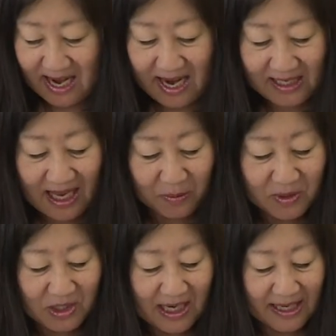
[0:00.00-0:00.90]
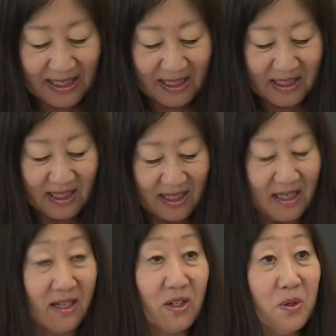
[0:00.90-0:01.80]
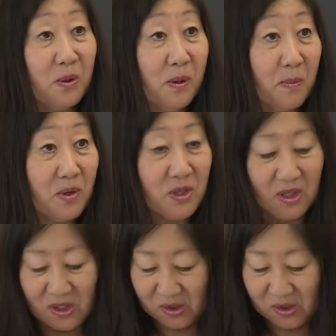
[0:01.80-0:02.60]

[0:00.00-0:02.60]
and Language and Identity in a Dual Immersion